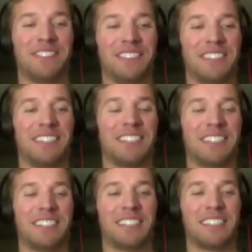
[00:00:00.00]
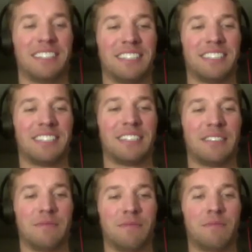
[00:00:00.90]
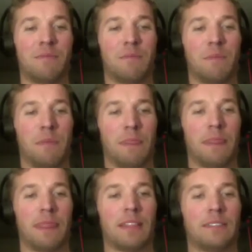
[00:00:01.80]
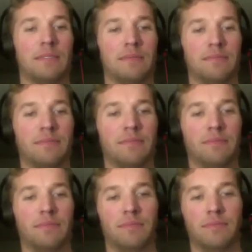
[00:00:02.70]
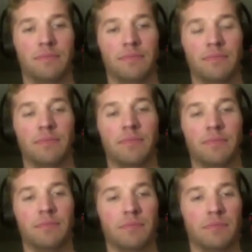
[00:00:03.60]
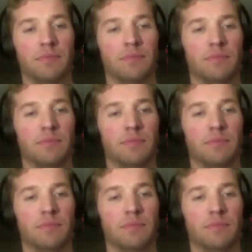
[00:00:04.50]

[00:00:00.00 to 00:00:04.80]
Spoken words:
No words are spoken by the person on screen.